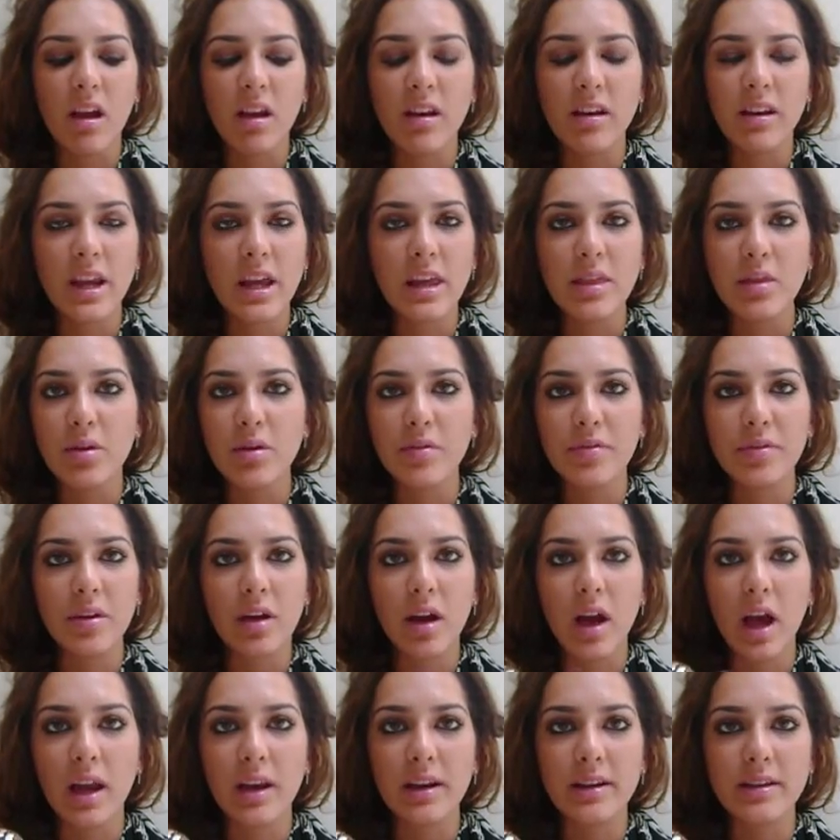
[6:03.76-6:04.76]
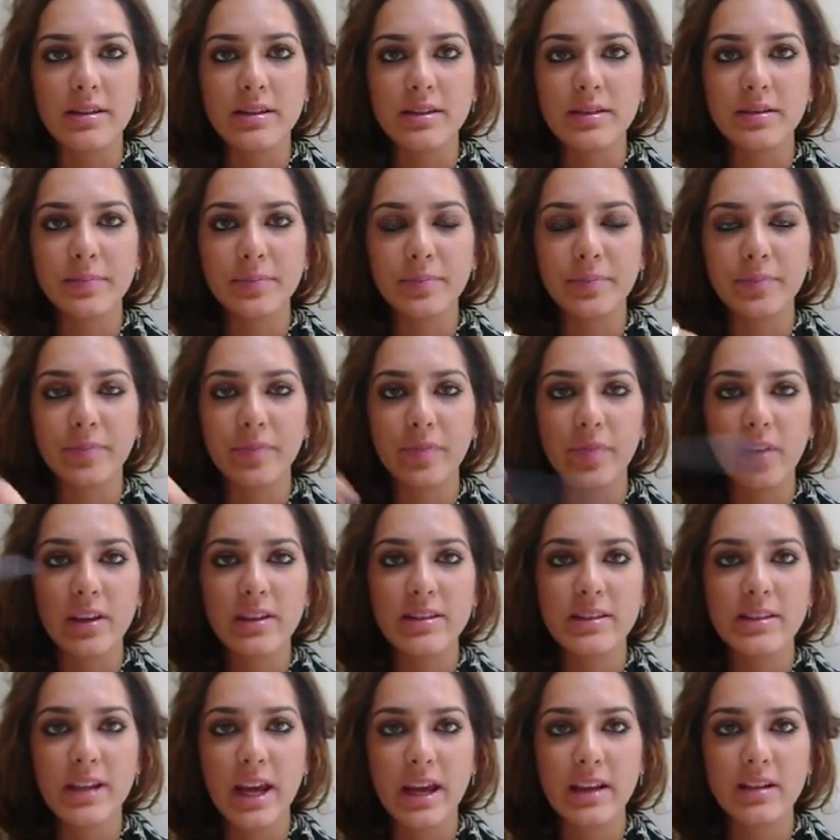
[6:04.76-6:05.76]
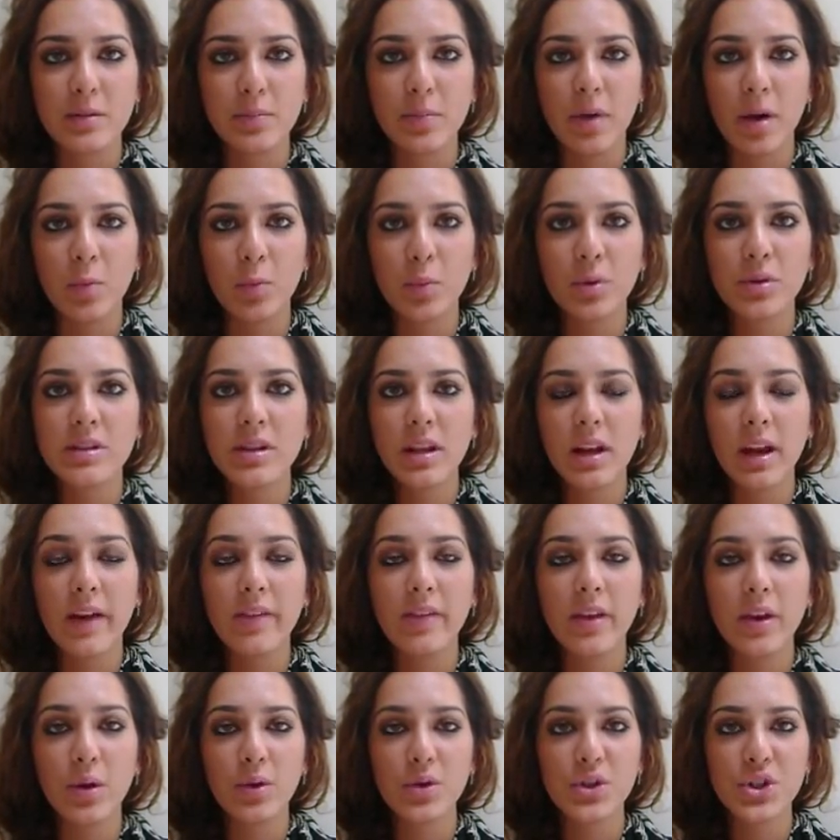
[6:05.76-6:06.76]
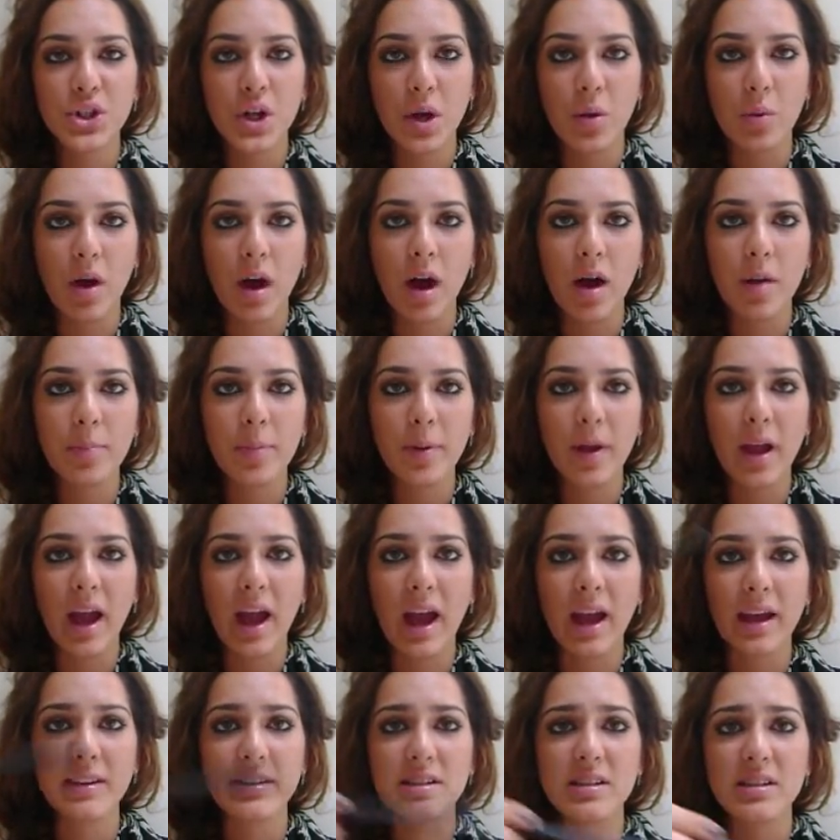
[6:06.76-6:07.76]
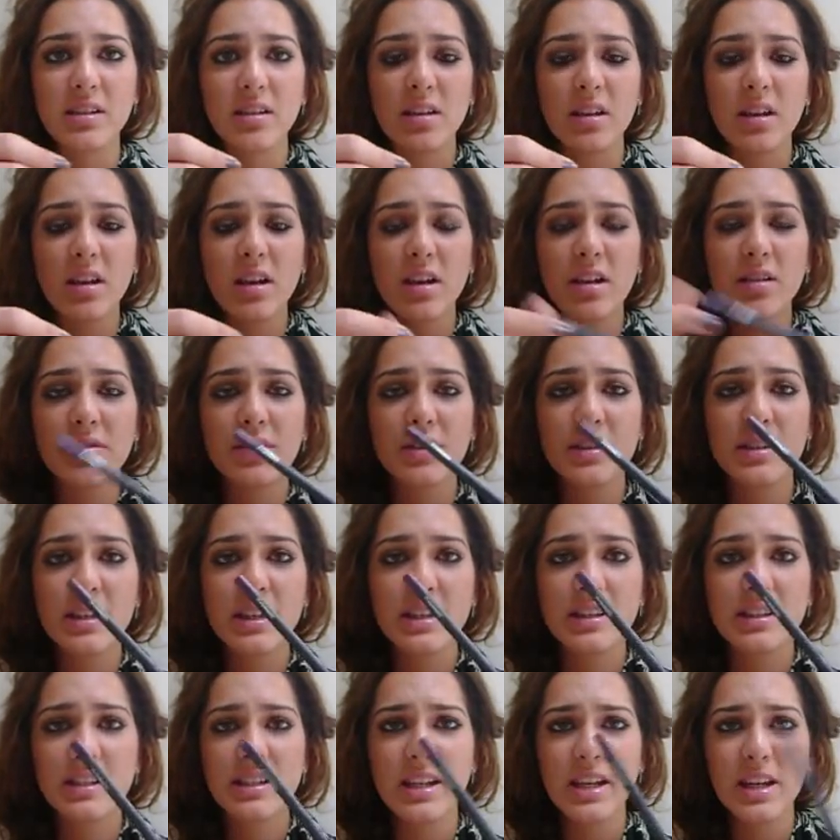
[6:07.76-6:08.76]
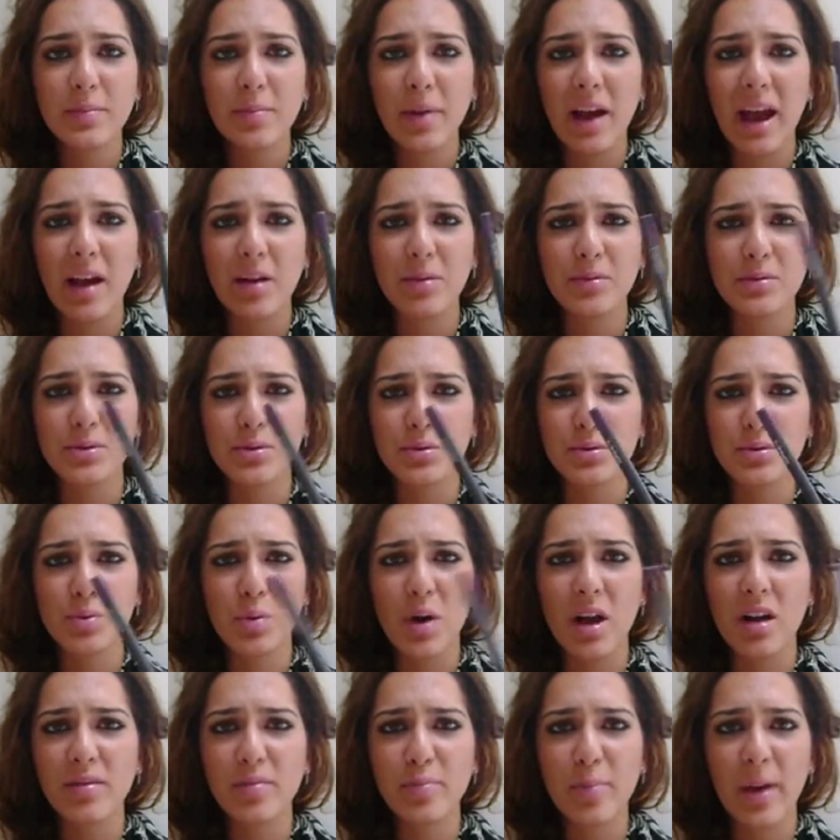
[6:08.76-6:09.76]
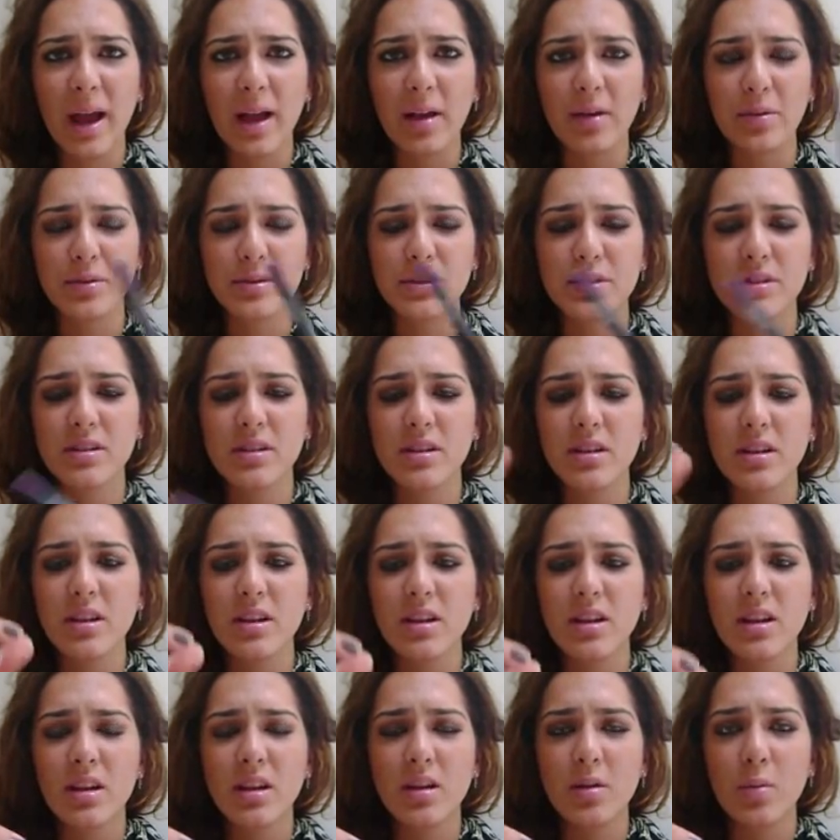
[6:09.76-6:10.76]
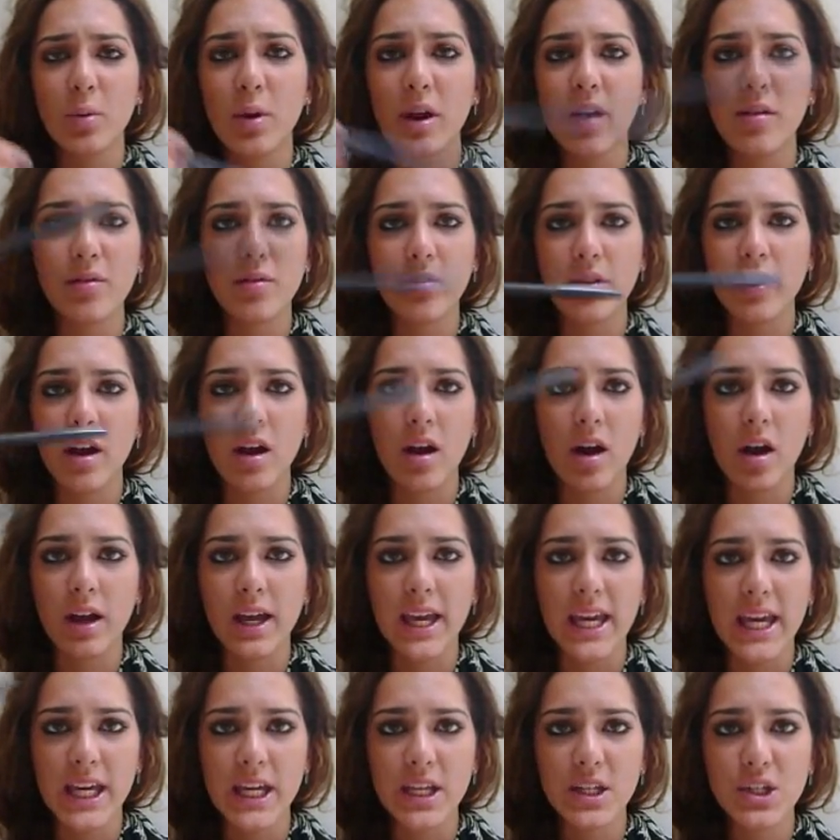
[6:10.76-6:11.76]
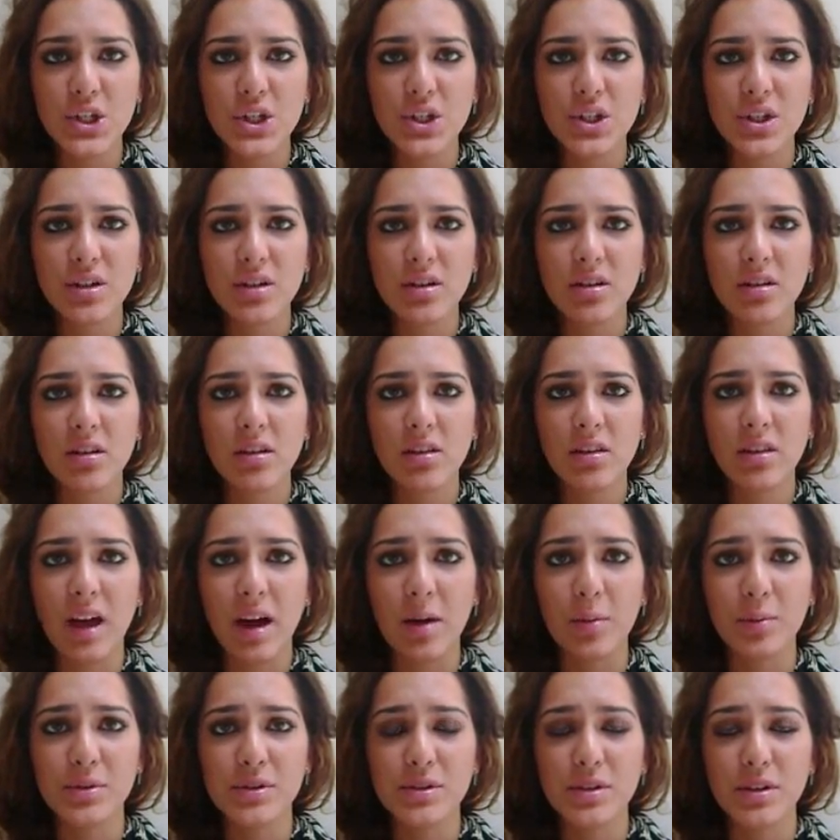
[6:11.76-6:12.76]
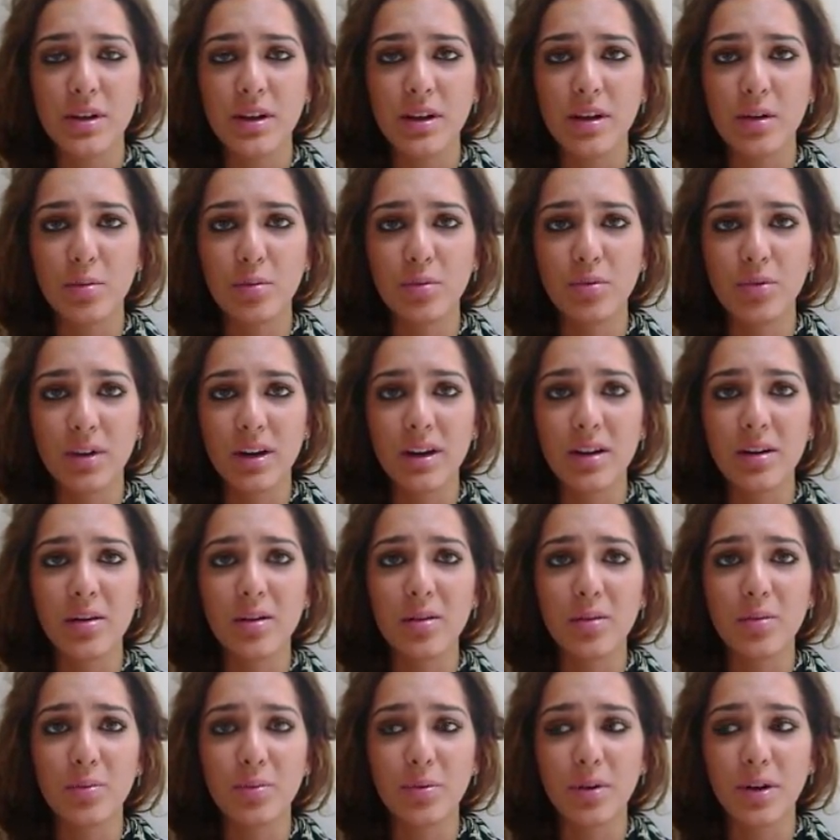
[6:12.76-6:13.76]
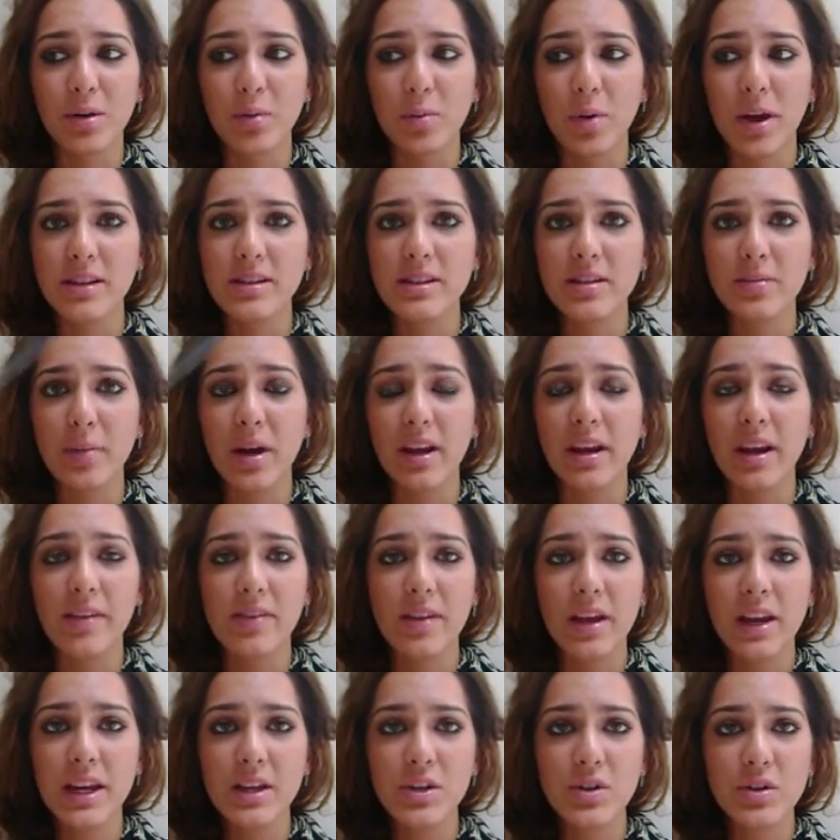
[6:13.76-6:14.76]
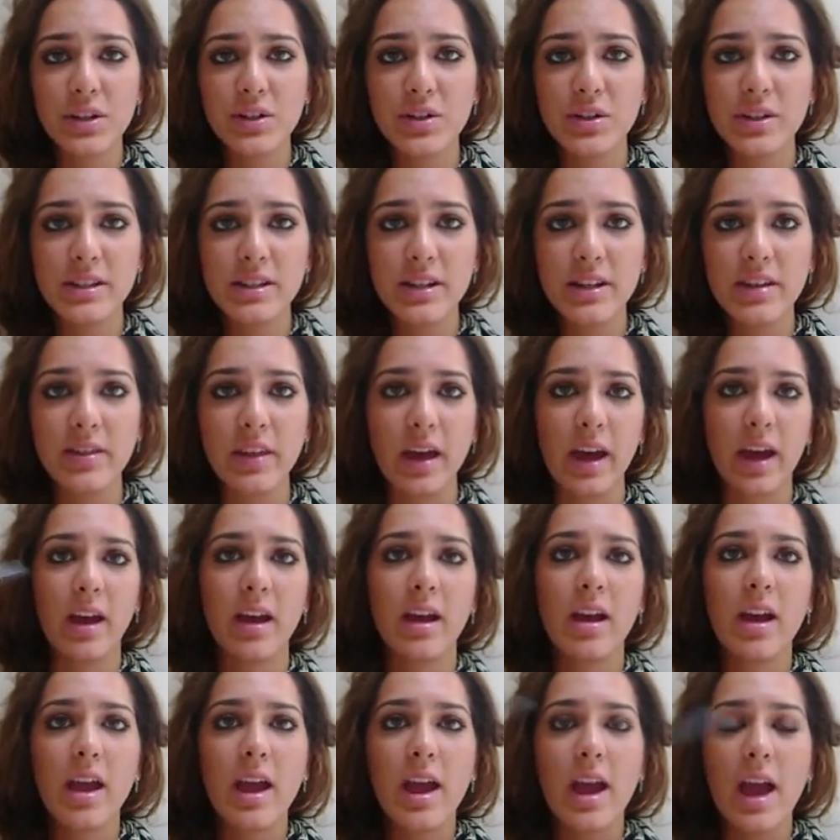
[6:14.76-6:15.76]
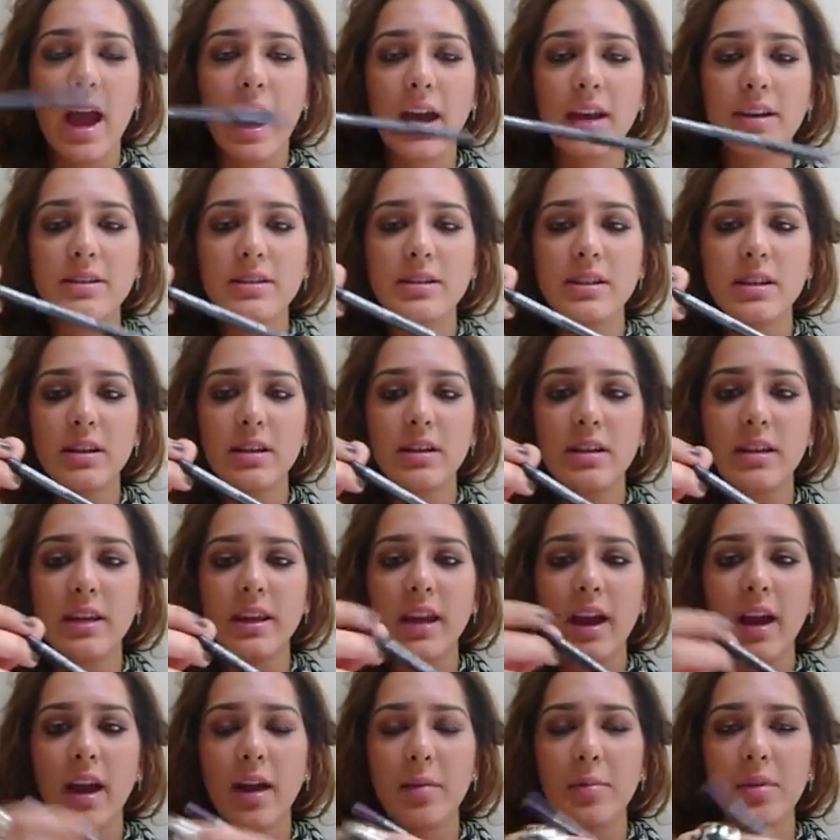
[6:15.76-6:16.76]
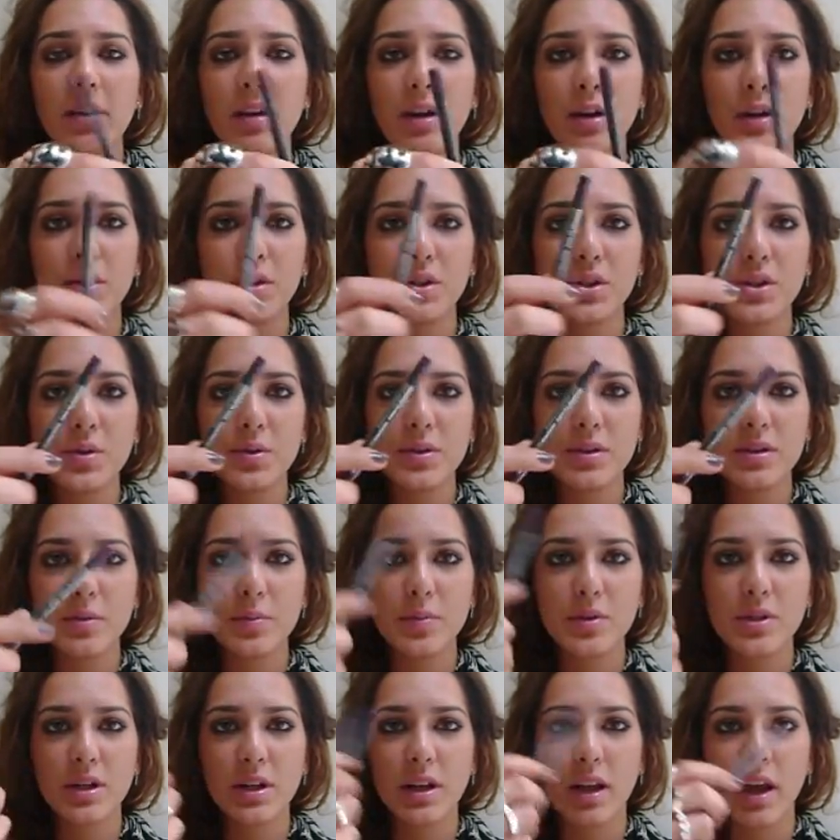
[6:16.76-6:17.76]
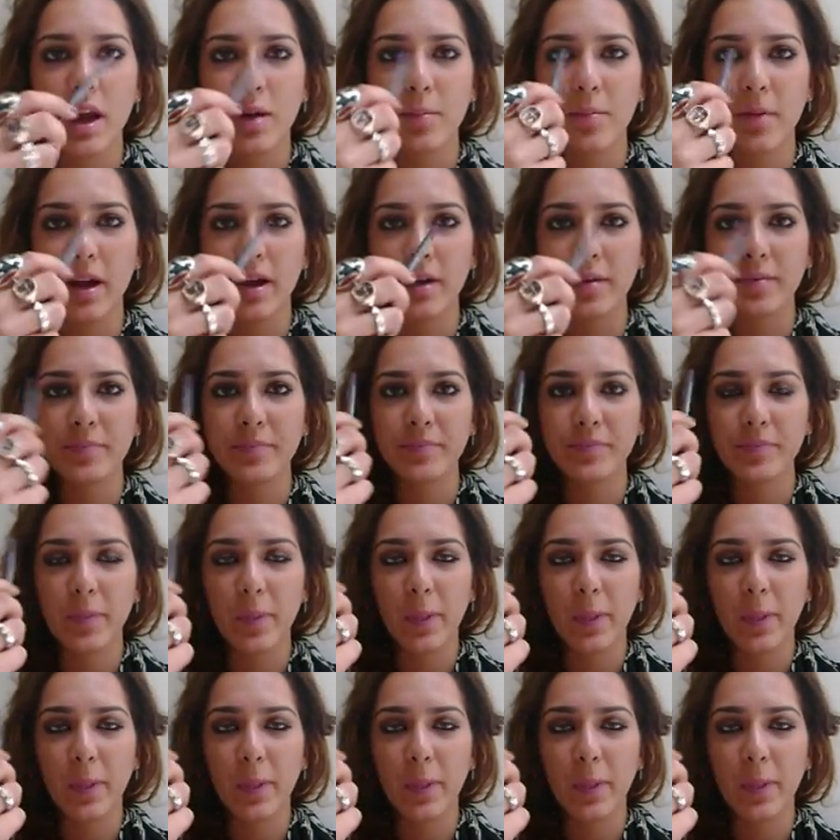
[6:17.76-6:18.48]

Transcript: neither of the colours stays in my waterline, they don't show up, and for £16 or £12, whatever they are each, that was real, real waste of money, and they literally just sit there. And yeah, I mean, I could use them to line my